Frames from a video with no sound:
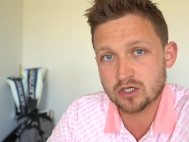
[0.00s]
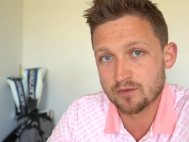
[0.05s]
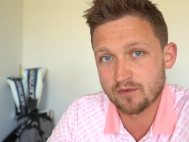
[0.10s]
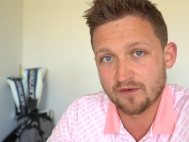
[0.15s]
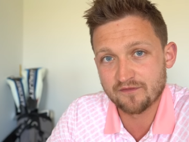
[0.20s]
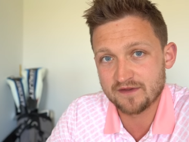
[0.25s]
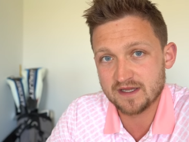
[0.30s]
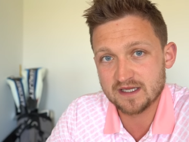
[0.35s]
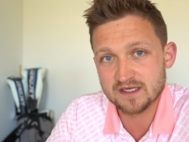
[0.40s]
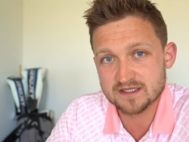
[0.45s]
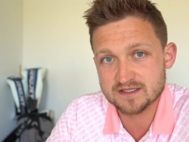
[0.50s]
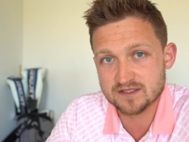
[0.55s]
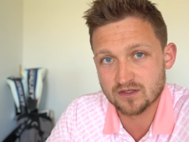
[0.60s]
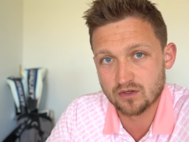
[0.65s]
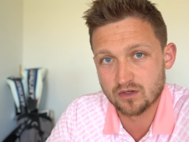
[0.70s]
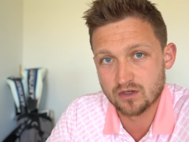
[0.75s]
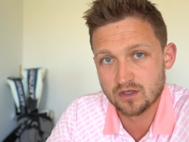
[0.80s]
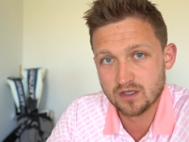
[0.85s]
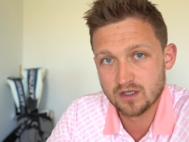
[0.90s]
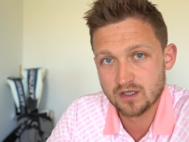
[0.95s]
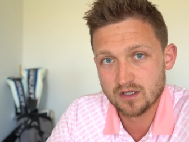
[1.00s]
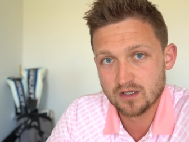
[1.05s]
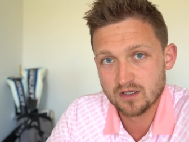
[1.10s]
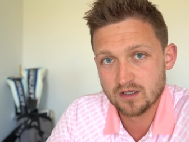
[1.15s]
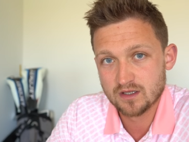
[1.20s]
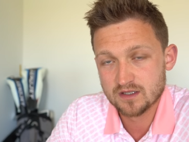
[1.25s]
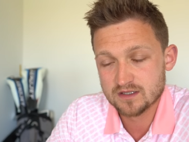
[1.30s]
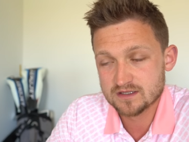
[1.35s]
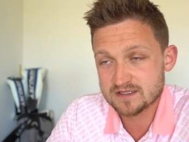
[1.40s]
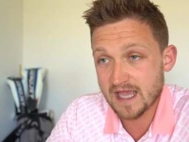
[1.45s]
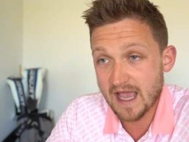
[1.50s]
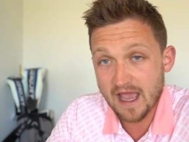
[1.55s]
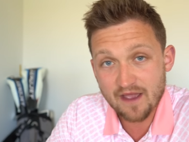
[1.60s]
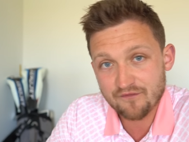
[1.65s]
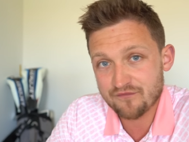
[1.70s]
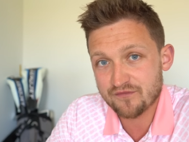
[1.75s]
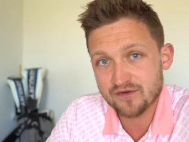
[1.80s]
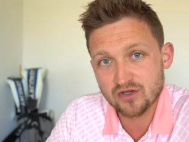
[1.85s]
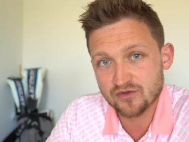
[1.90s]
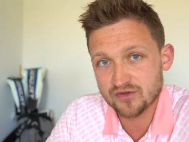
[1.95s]
come a feeder tour to
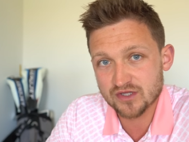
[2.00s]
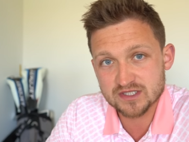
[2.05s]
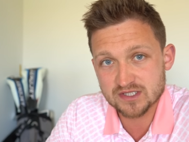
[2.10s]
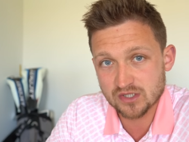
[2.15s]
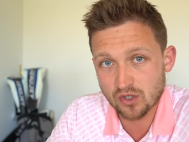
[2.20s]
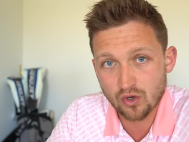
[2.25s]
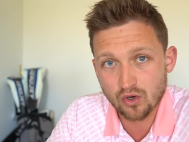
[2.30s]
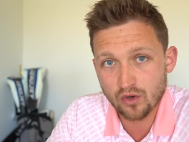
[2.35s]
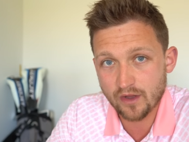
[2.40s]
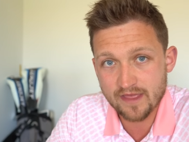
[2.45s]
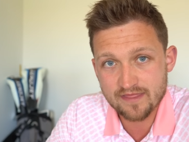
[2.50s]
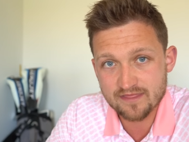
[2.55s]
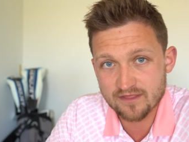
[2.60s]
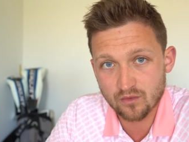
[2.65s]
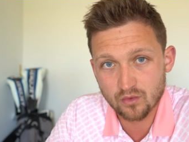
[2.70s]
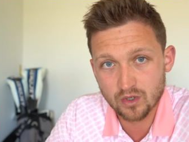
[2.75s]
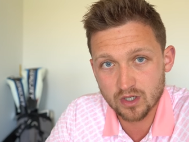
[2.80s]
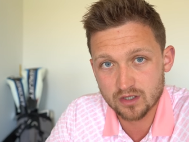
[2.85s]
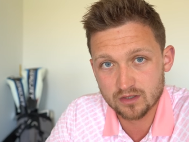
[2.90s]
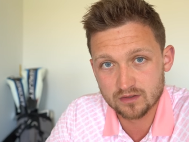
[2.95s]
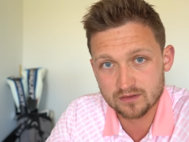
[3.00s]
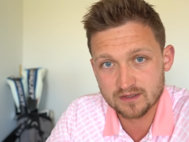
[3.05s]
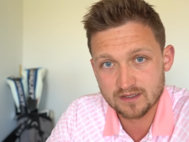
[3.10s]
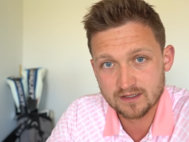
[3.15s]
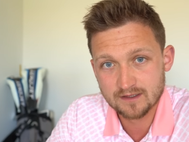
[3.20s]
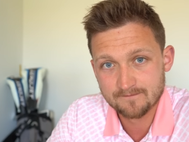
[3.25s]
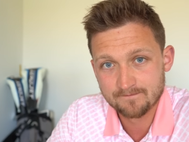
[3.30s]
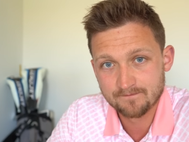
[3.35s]
every other tour in the world.